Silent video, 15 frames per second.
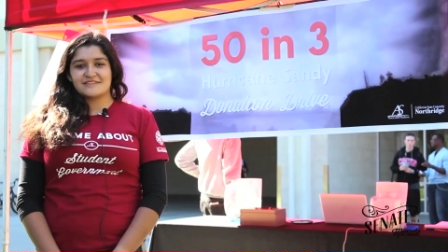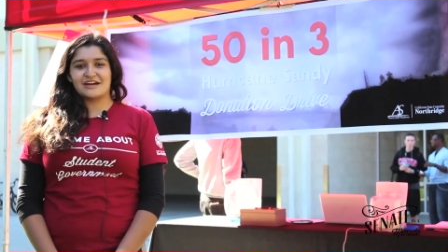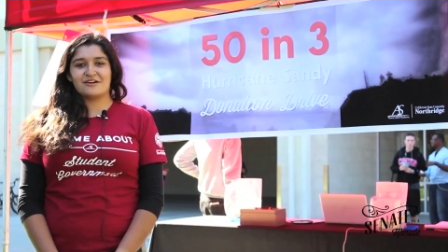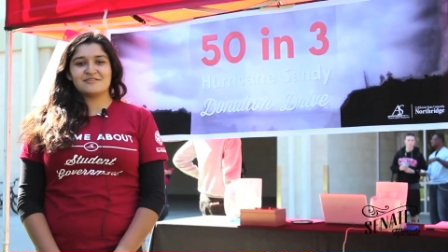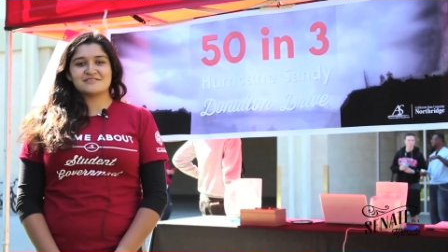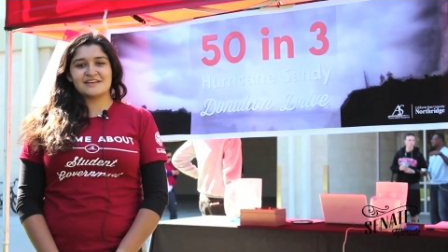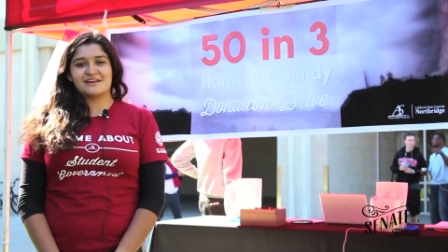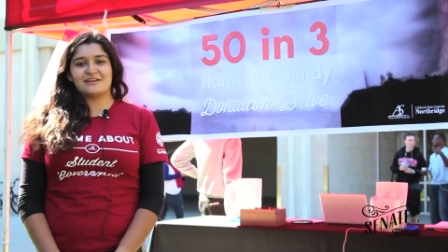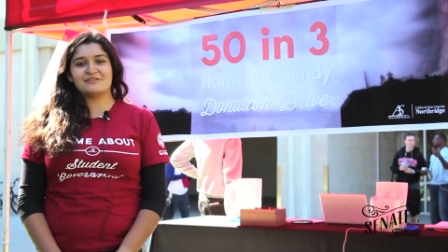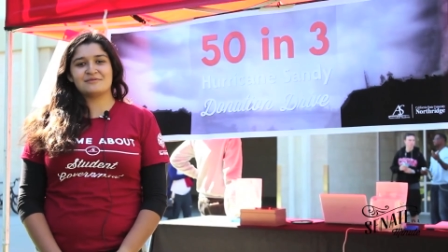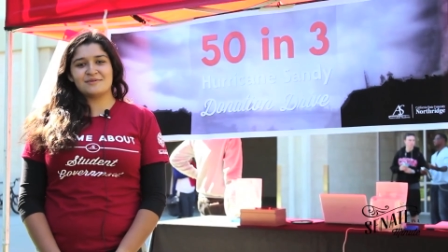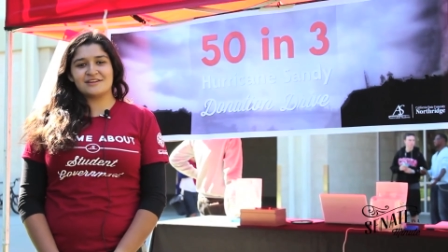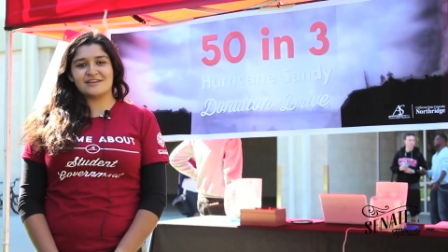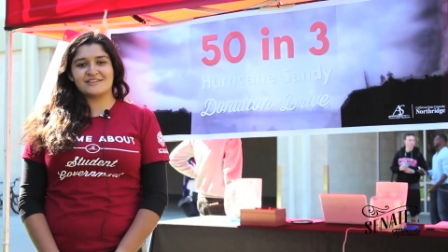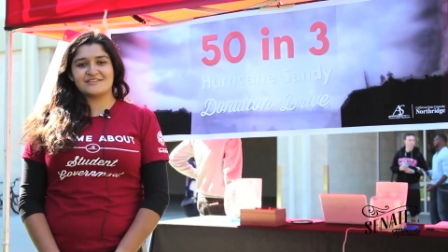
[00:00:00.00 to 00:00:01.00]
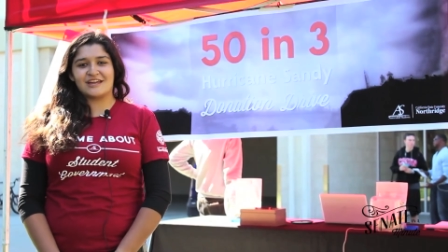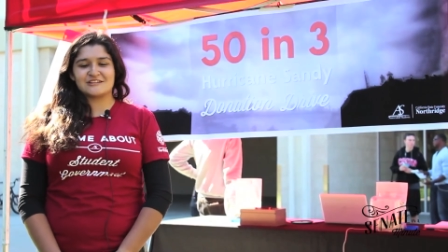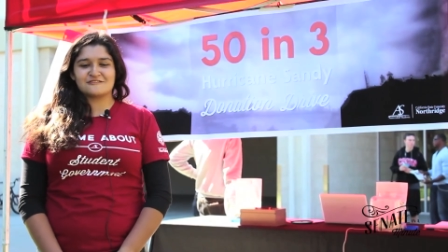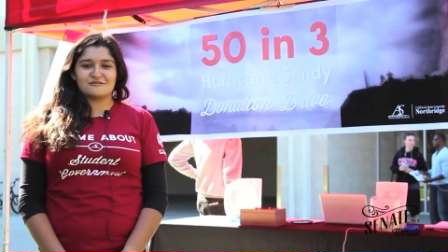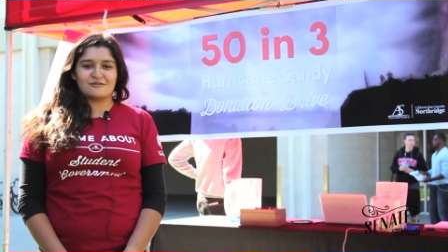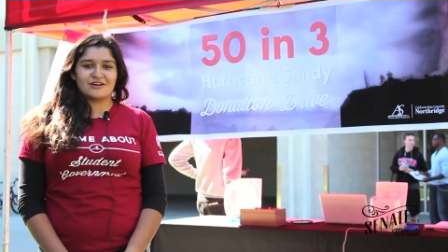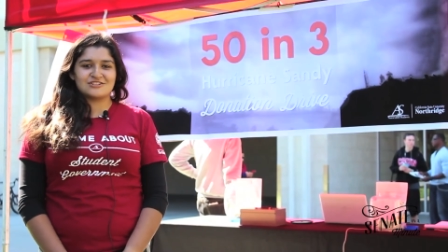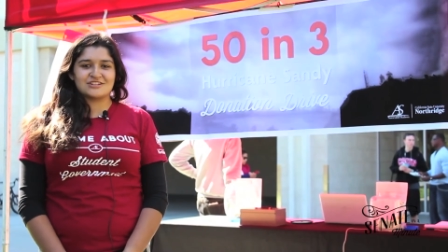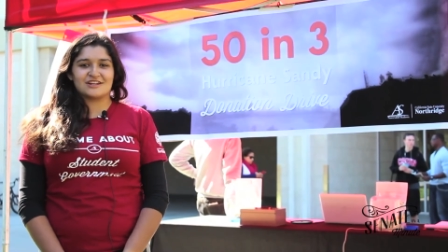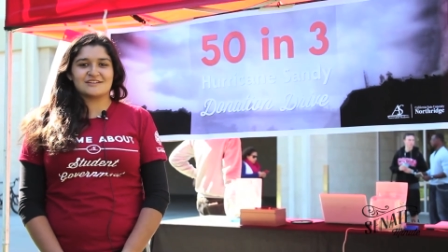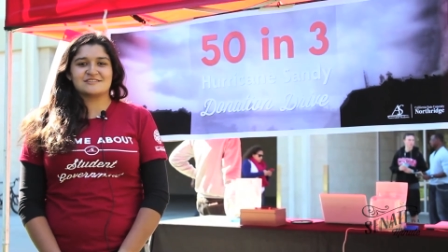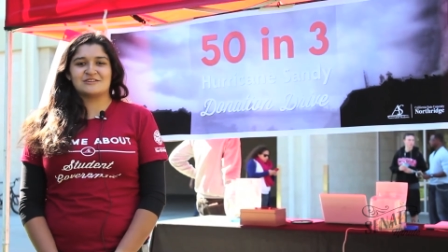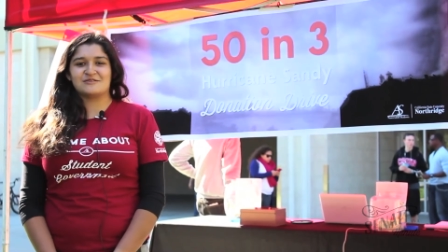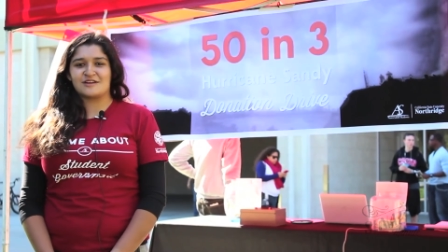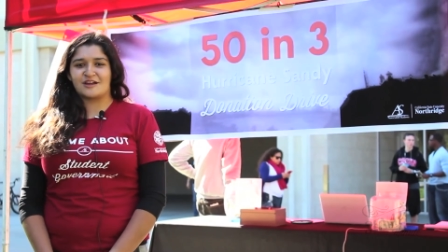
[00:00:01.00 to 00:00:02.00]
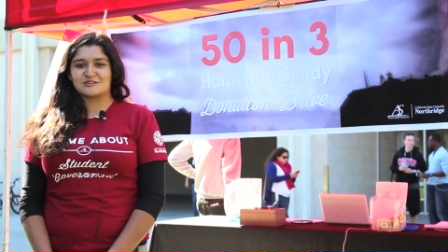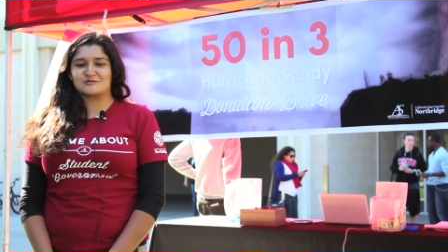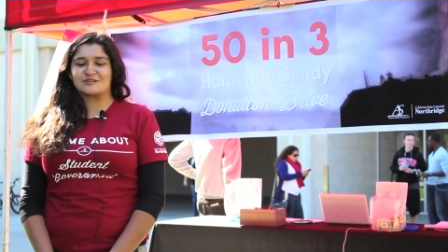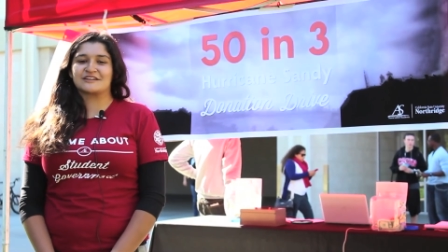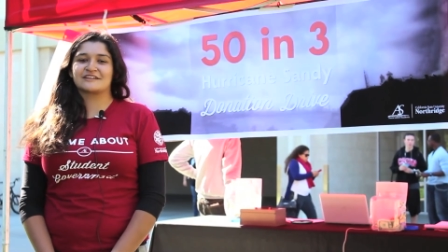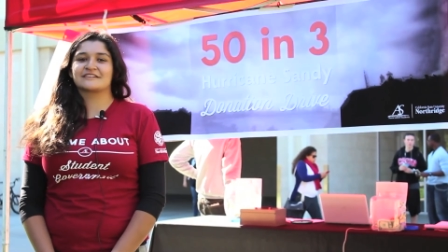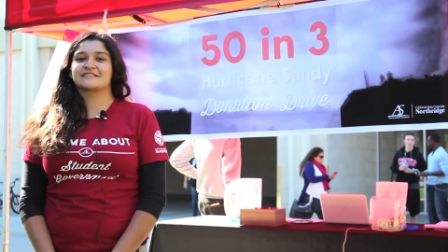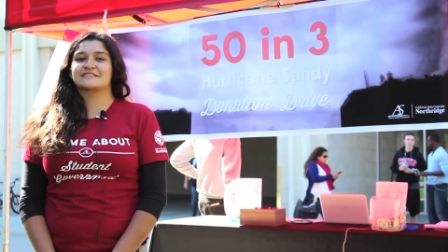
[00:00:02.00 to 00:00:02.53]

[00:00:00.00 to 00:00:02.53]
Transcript: That was Senate in a Minute. Thanks for watching and see you next week.